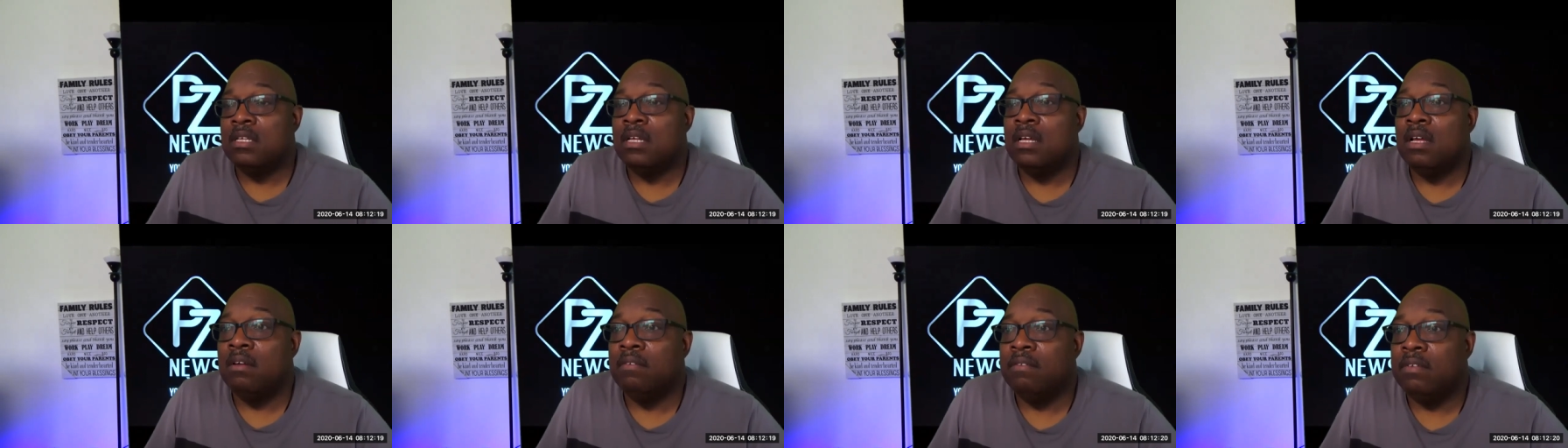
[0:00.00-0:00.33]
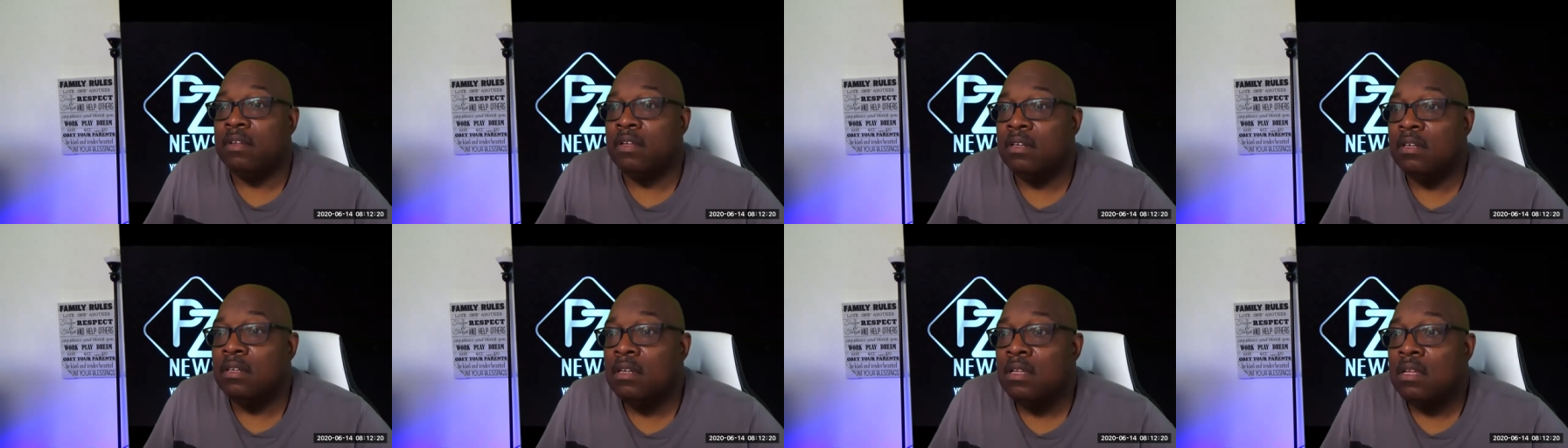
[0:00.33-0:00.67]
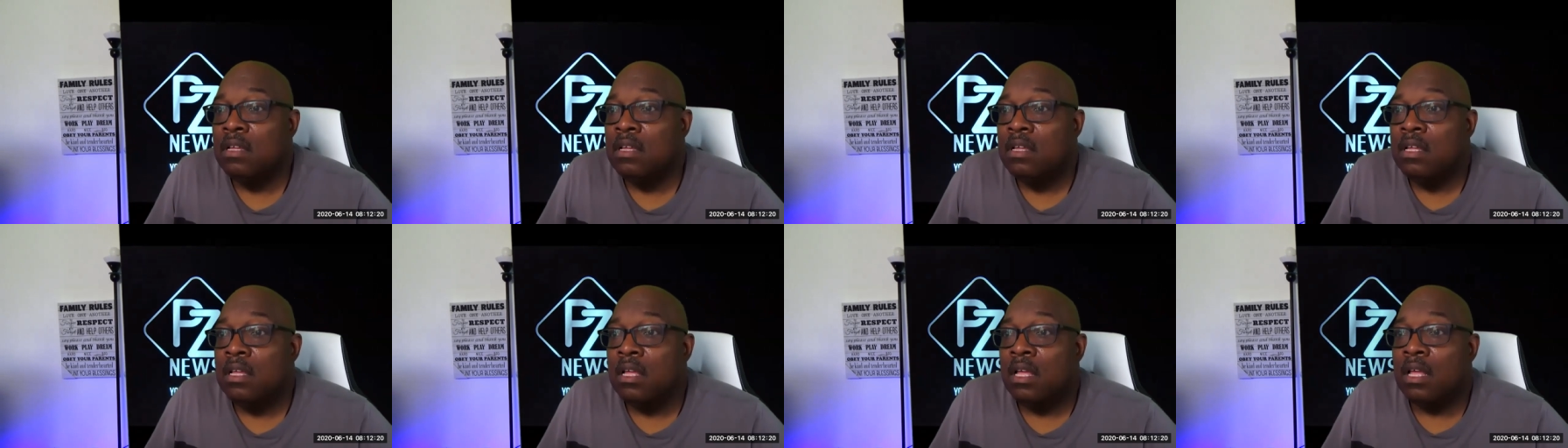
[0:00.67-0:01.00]
of it
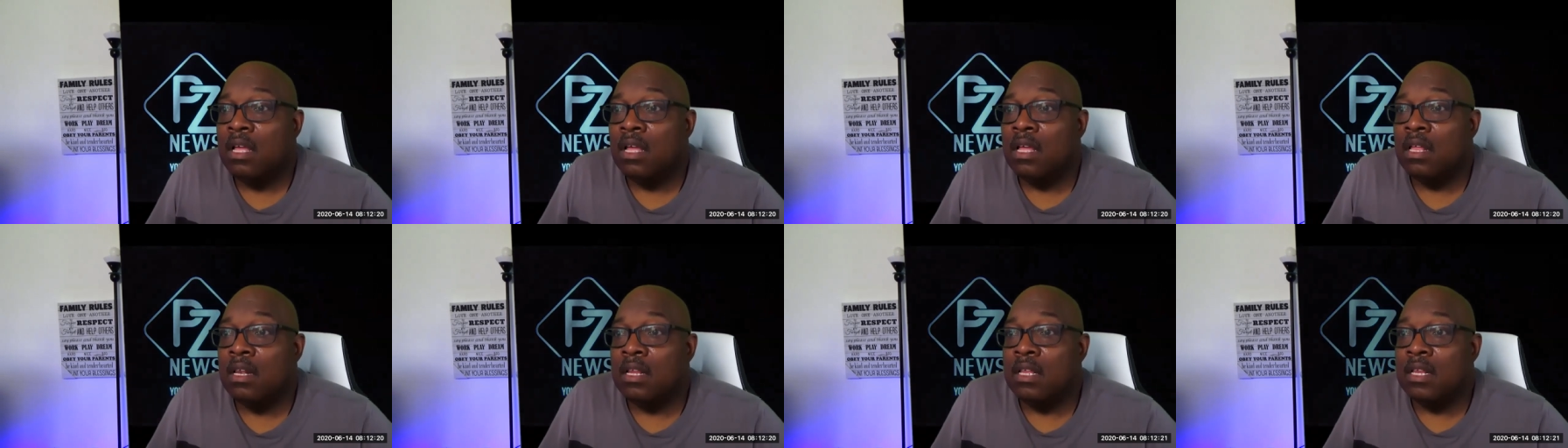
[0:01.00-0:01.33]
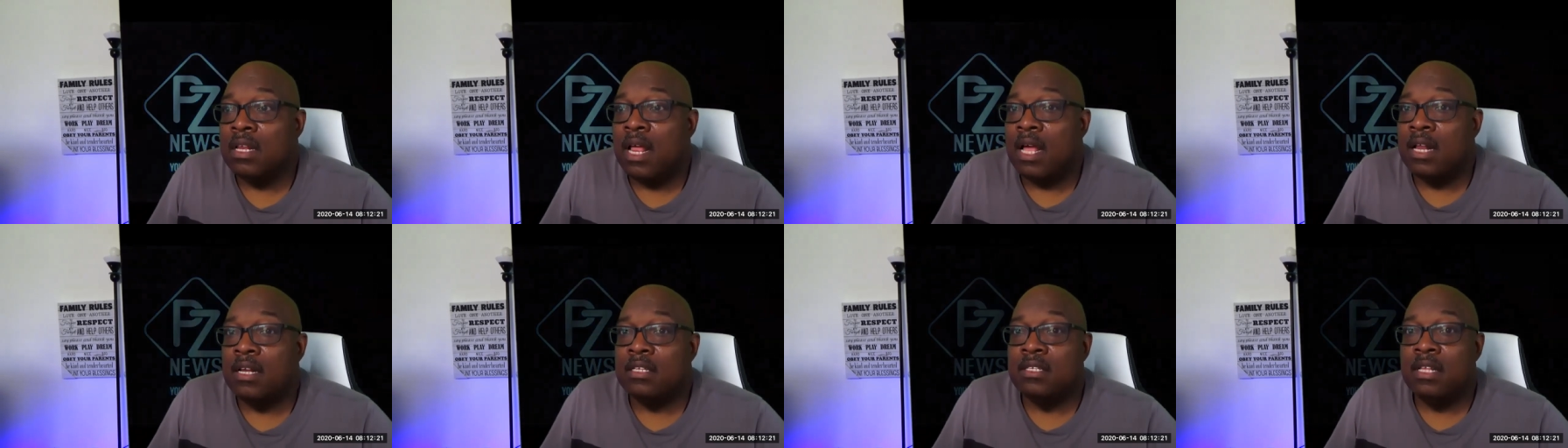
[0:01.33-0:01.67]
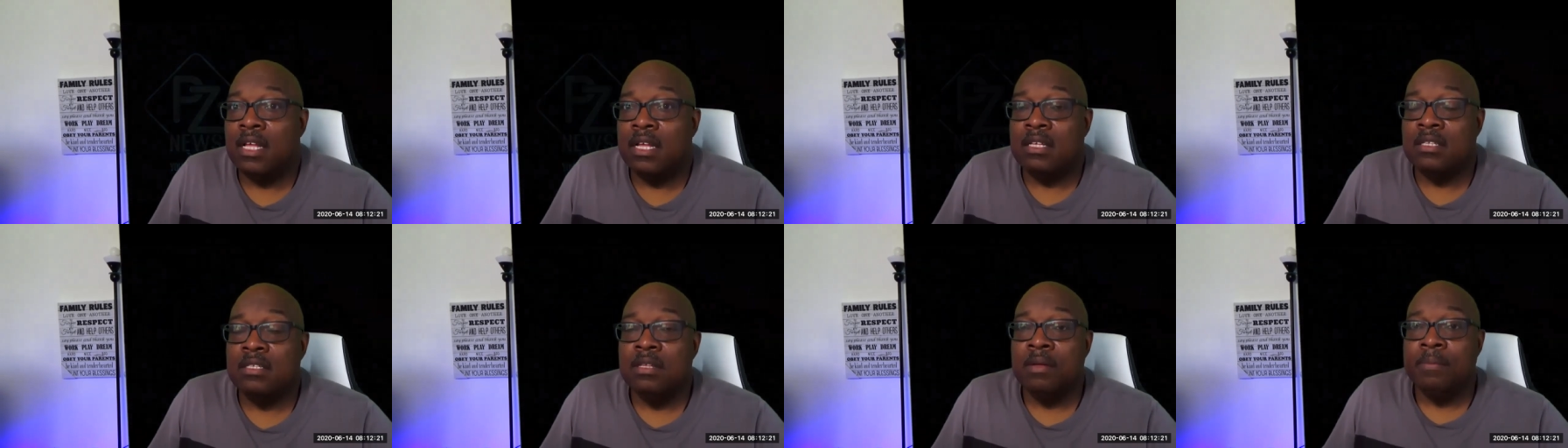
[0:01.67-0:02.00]
in the United
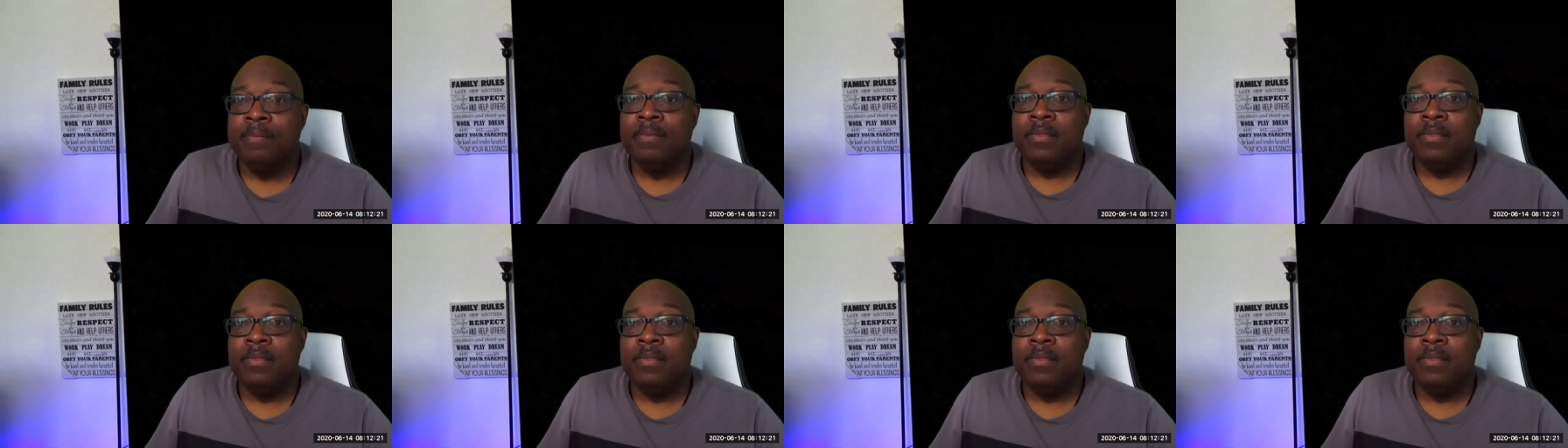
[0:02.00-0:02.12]
States.